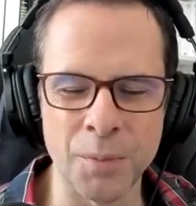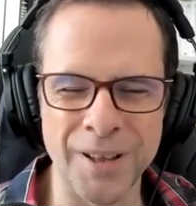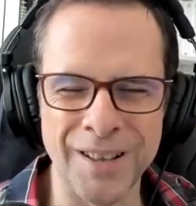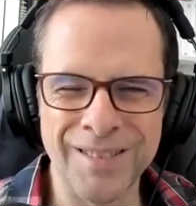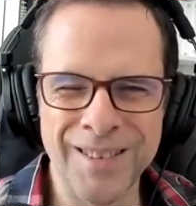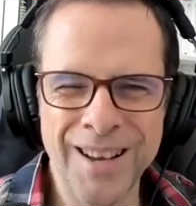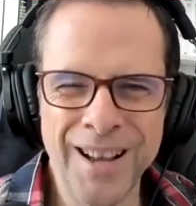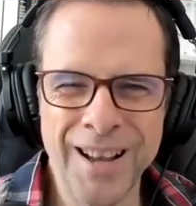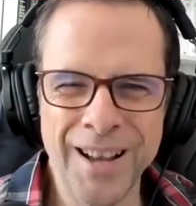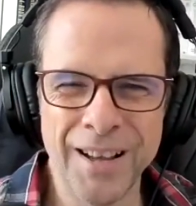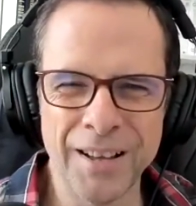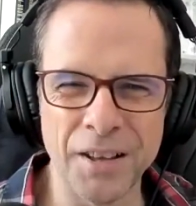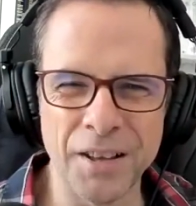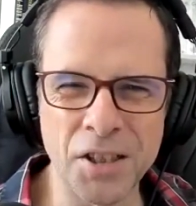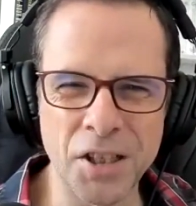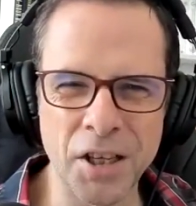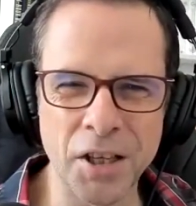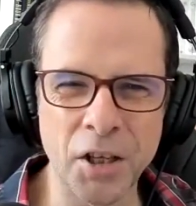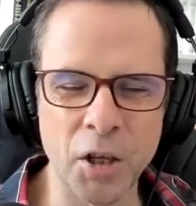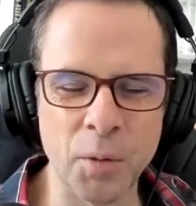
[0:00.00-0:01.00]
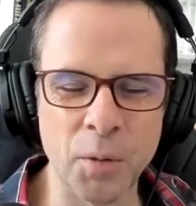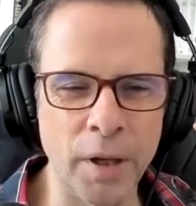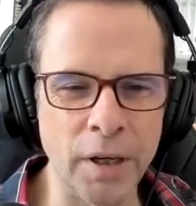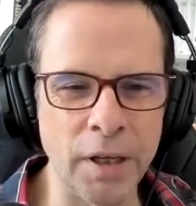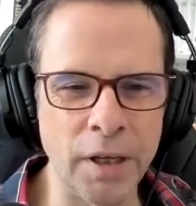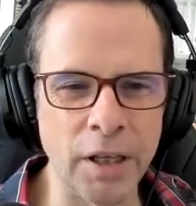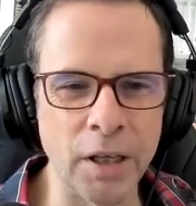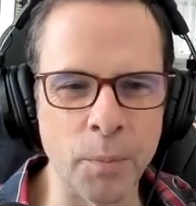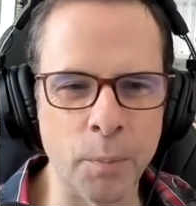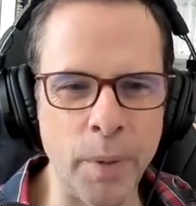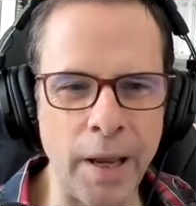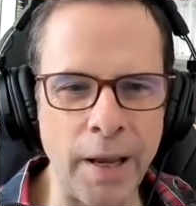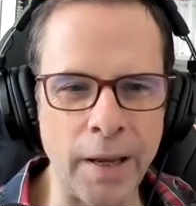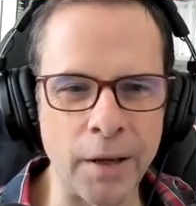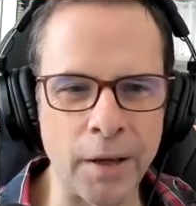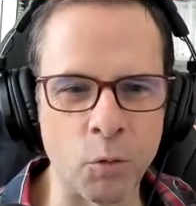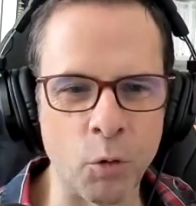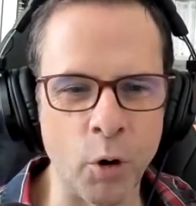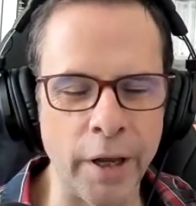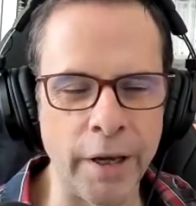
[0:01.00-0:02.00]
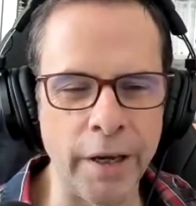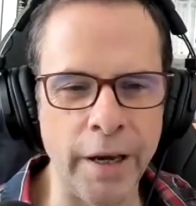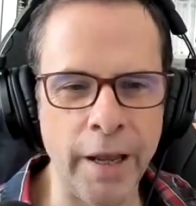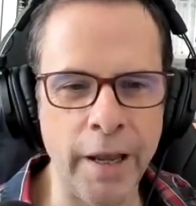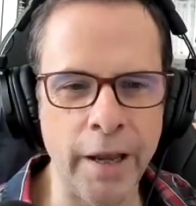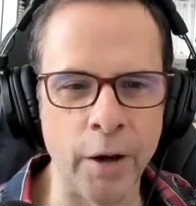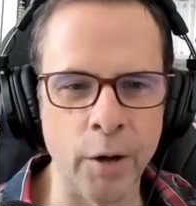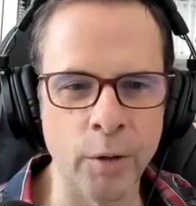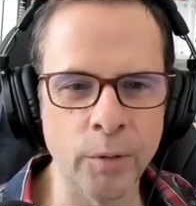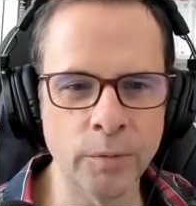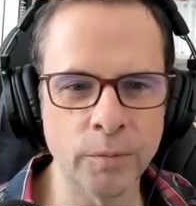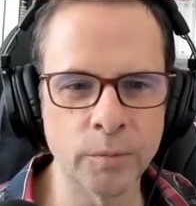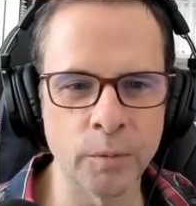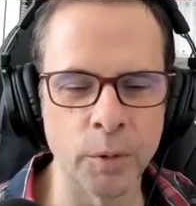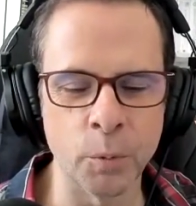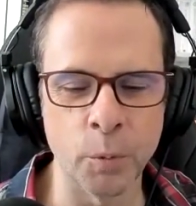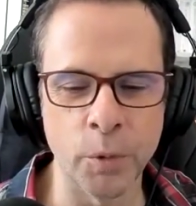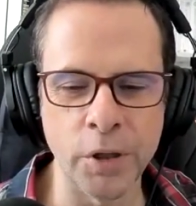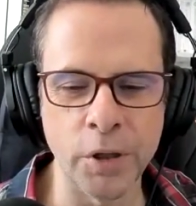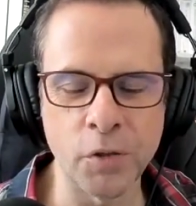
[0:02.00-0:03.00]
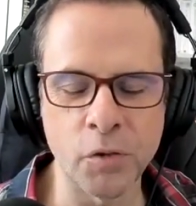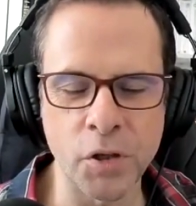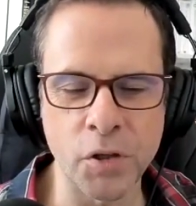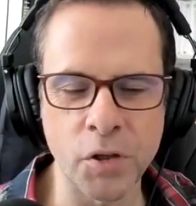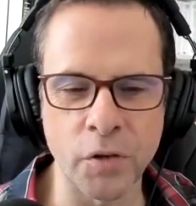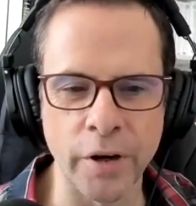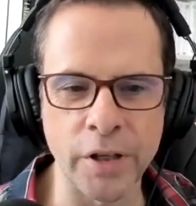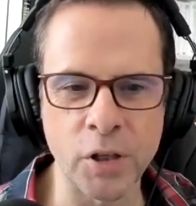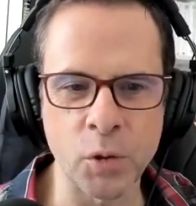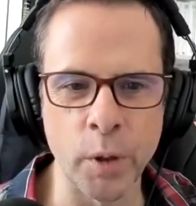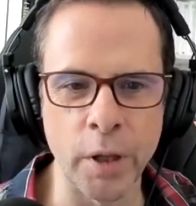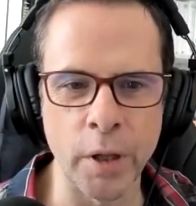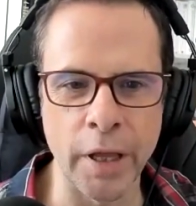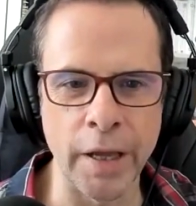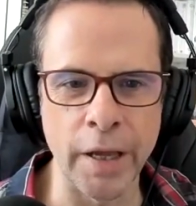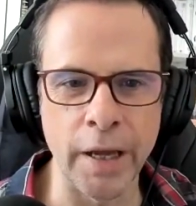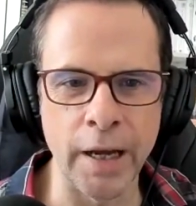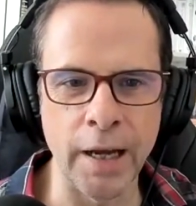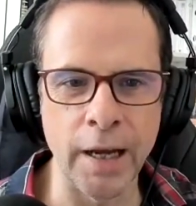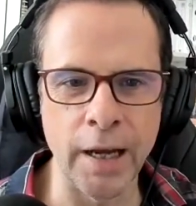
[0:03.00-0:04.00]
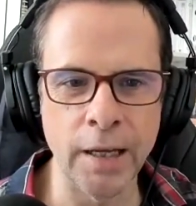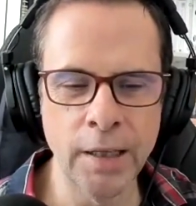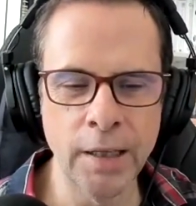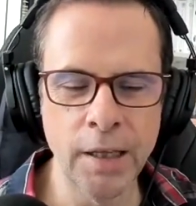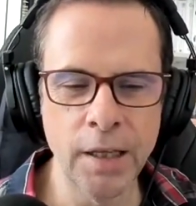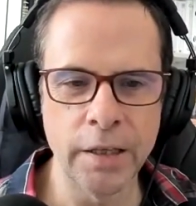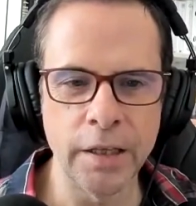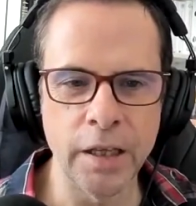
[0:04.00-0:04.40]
I mean, you stick your money in a bank right now with interest rates where they are,